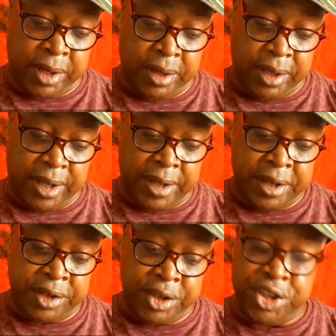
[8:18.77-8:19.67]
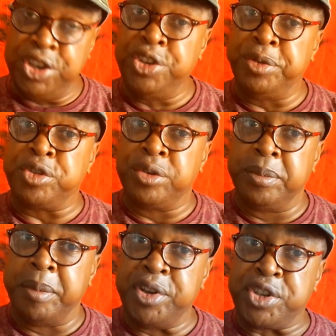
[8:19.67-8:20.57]
Yeah, these new
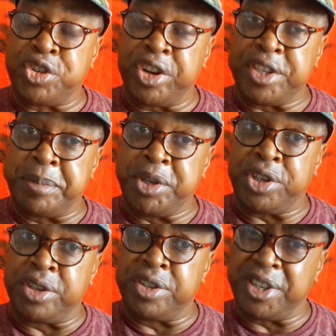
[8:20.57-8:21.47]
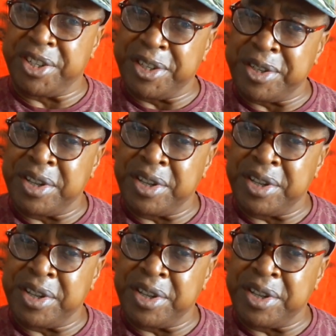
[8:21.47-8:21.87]
modes of transmission, such as